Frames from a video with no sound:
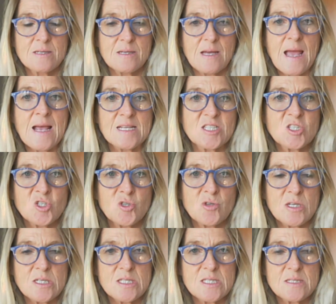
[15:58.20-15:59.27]
as
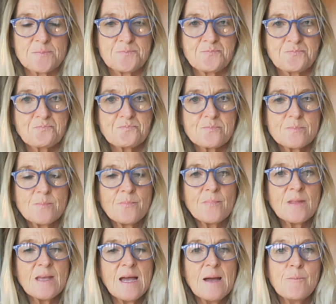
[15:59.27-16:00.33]
students.
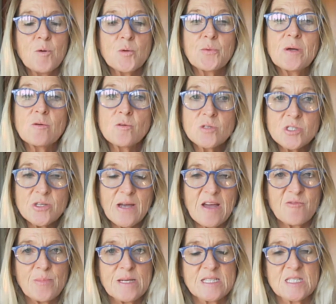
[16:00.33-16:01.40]
And what we also have
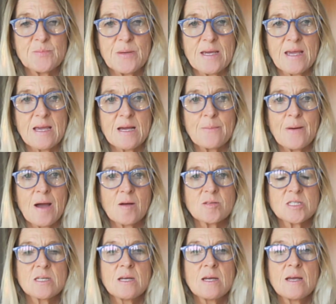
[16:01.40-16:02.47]
been speaking about
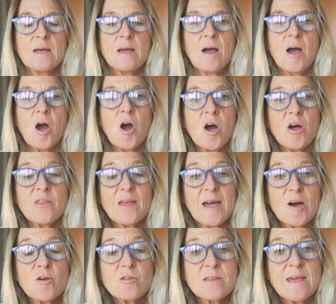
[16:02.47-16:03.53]
are the
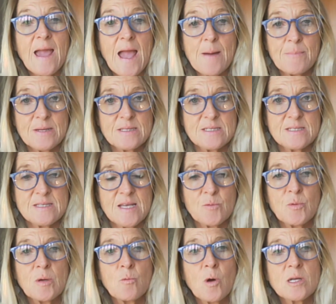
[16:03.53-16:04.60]
healthy habits that
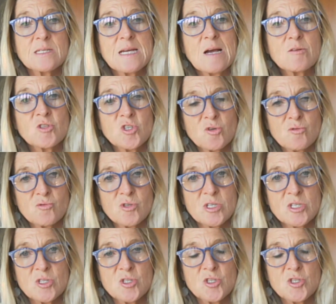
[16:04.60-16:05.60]
we want our children